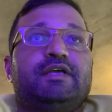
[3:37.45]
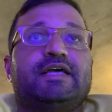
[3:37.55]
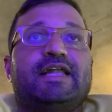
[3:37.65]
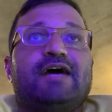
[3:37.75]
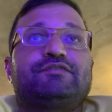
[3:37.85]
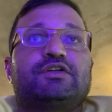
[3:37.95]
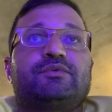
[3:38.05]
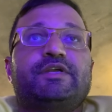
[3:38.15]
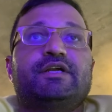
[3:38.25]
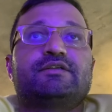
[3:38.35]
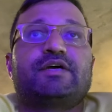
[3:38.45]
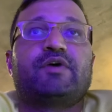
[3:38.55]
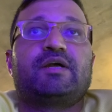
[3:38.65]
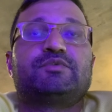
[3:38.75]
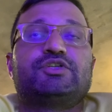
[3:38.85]
Then after three years, I
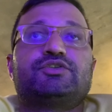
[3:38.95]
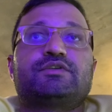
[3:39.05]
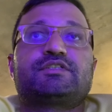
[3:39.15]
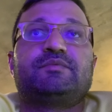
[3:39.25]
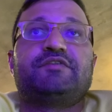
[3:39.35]
went up to Jerusalem